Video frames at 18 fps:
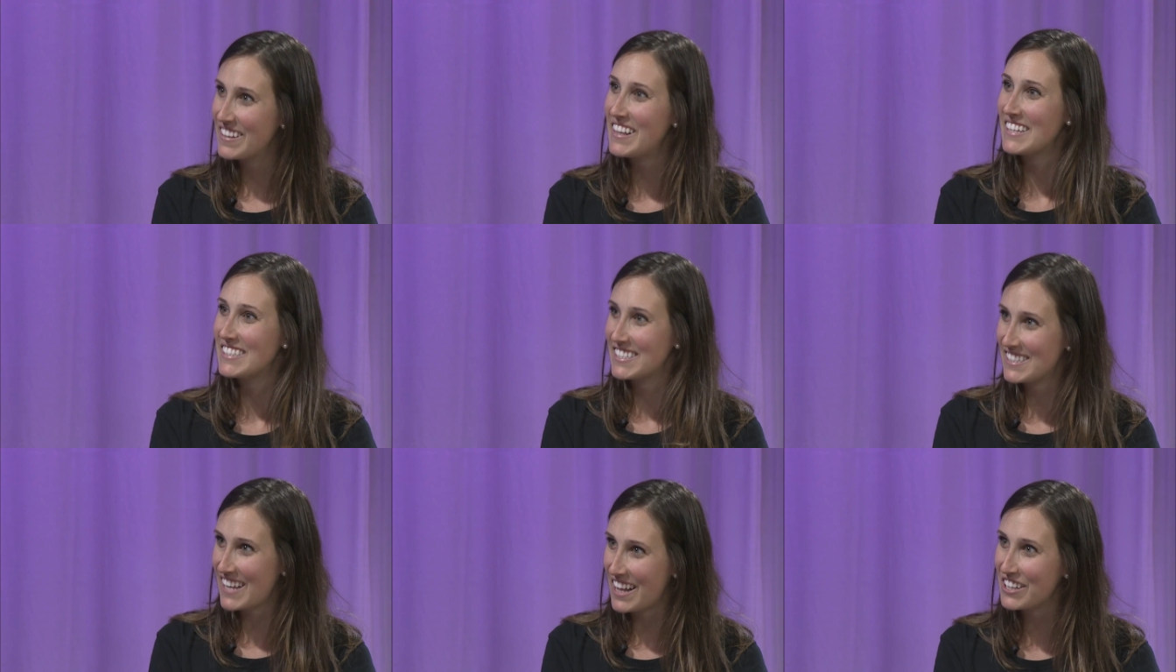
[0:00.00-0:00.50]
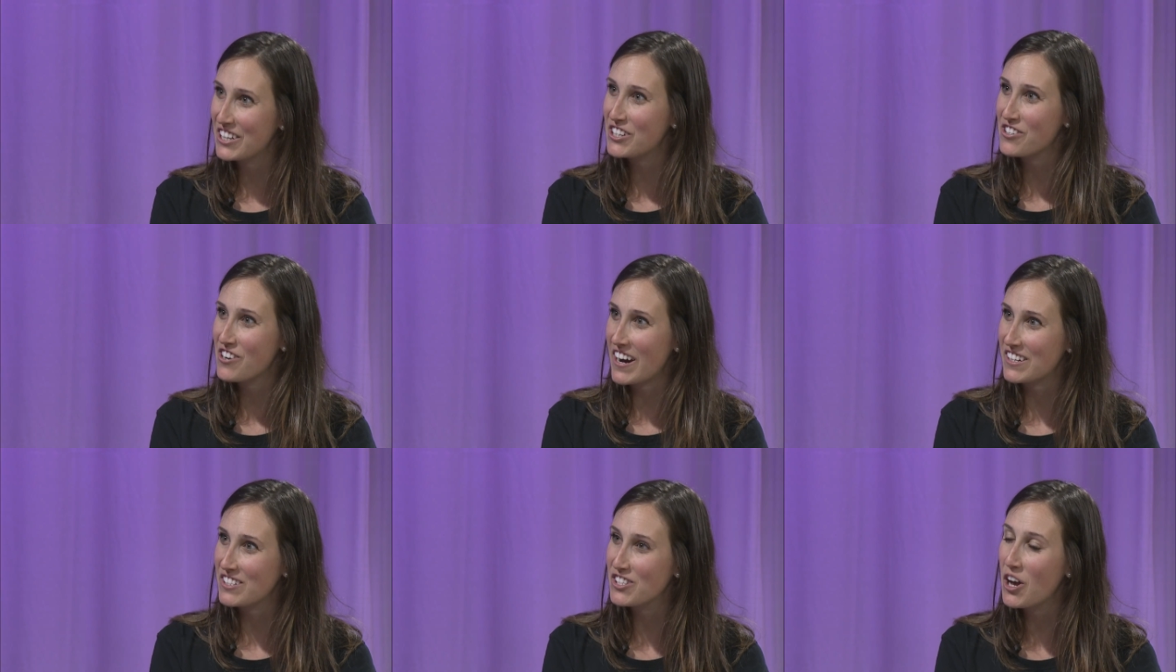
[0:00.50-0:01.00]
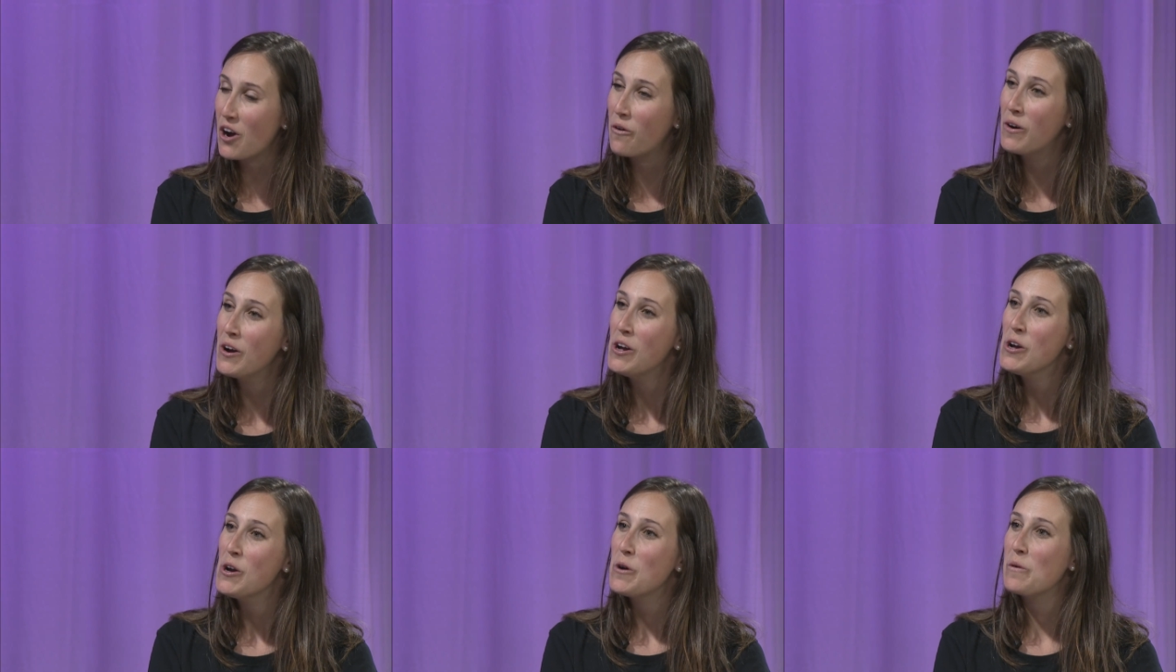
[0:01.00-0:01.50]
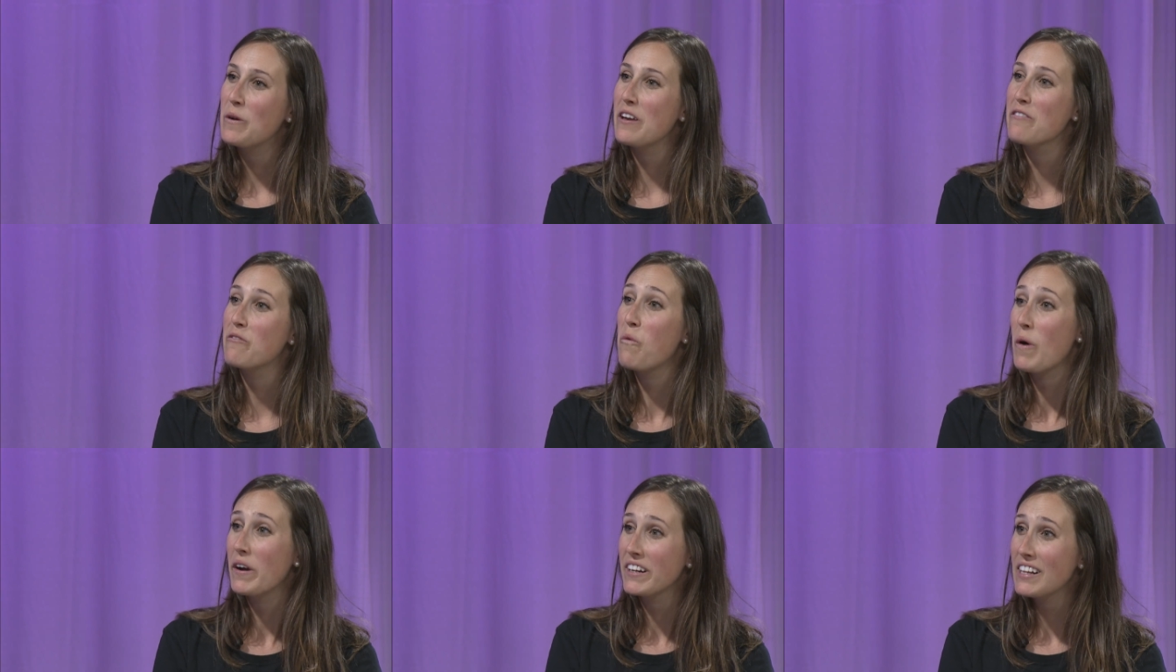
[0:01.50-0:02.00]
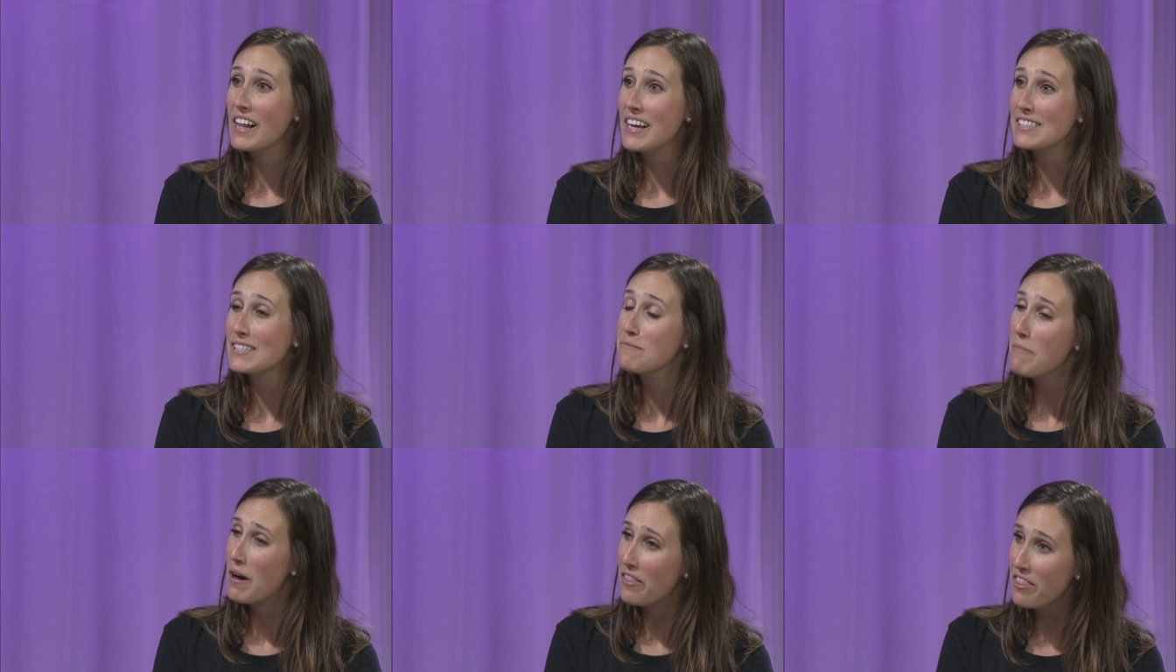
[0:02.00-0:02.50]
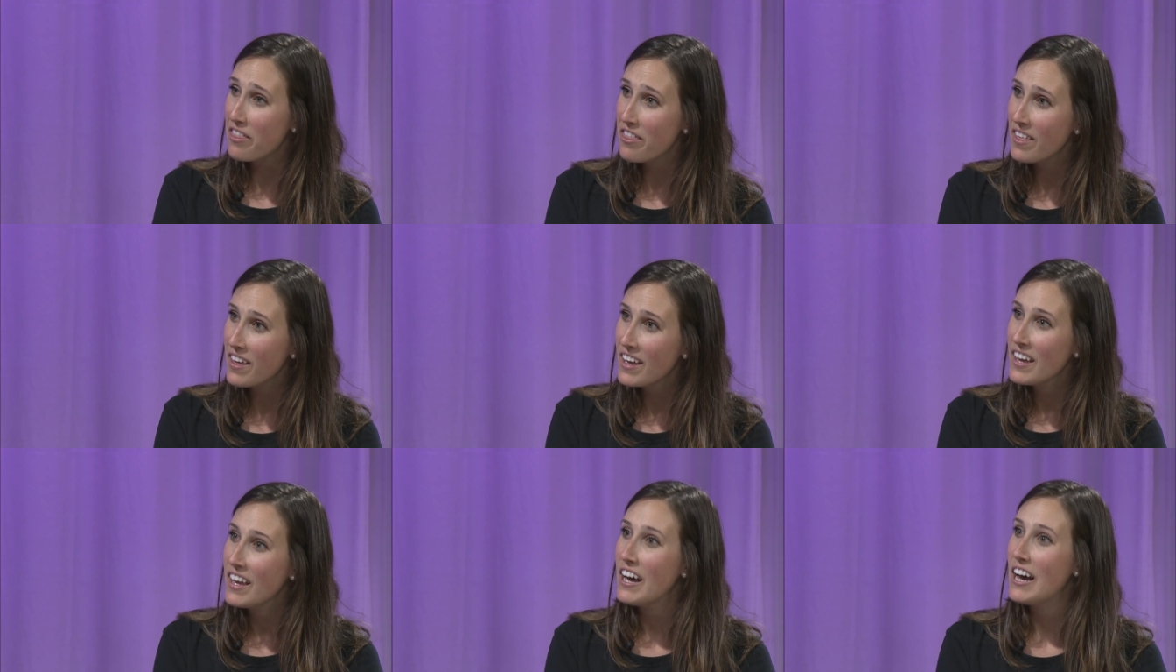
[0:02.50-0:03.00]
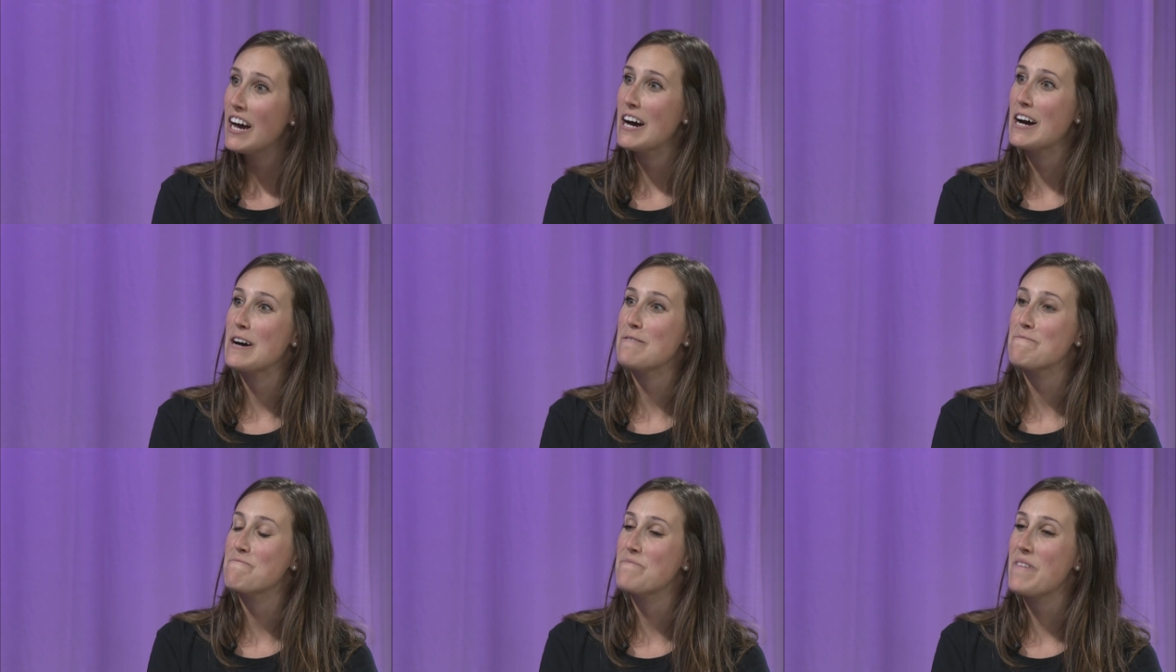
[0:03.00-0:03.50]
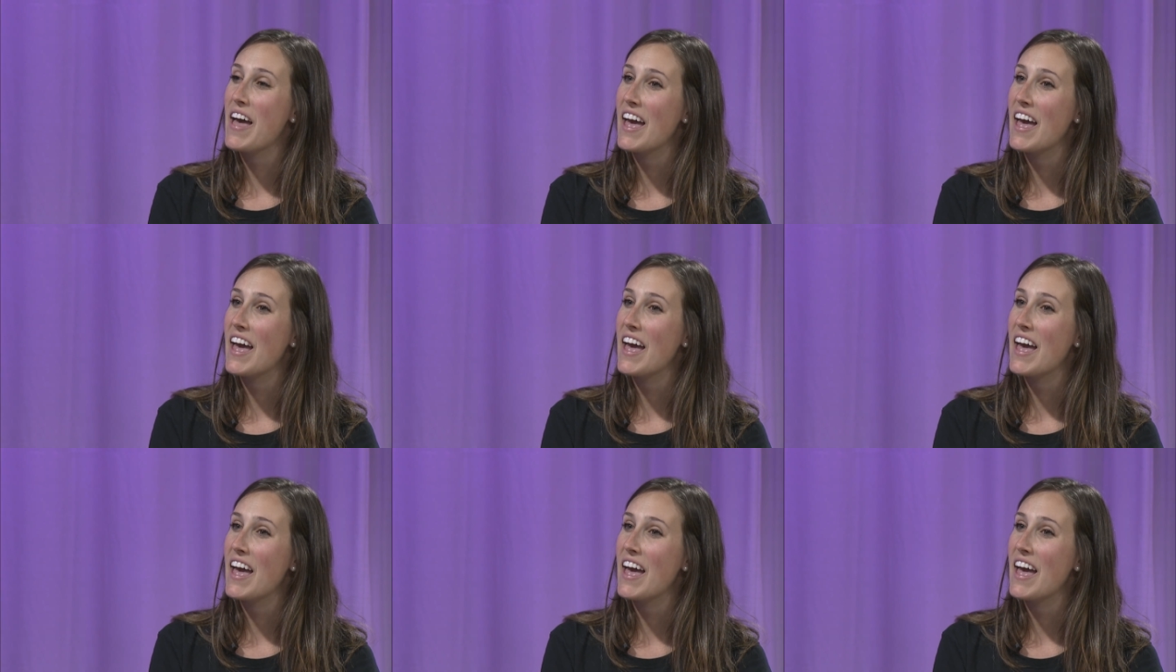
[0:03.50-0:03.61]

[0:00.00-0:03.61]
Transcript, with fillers: That's exactly correct. So we have one class a month um,